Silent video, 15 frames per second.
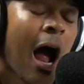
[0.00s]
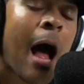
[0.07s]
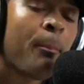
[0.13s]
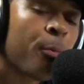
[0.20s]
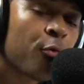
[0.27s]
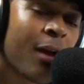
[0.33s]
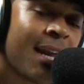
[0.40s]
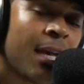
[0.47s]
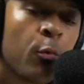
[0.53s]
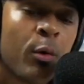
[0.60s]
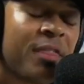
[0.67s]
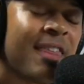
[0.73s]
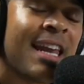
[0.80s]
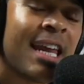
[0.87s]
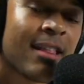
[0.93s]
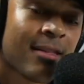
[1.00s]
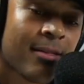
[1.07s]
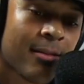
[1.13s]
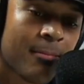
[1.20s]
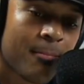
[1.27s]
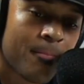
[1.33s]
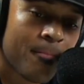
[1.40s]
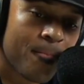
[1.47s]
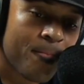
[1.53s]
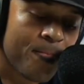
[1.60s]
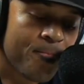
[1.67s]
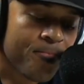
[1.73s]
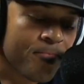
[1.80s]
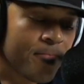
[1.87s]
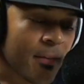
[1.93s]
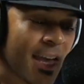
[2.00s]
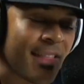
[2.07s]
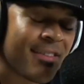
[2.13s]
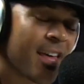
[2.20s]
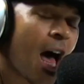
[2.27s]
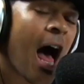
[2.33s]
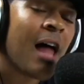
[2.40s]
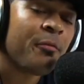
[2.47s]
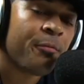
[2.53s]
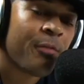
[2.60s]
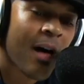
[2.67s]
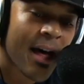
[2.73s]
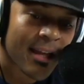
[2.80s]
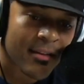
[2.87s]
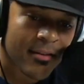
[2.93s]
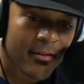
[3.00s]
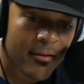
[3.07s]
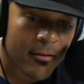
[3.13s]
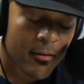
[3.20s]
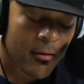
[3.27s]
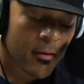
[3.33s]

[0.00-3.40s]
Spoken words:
operating within it. Its confines.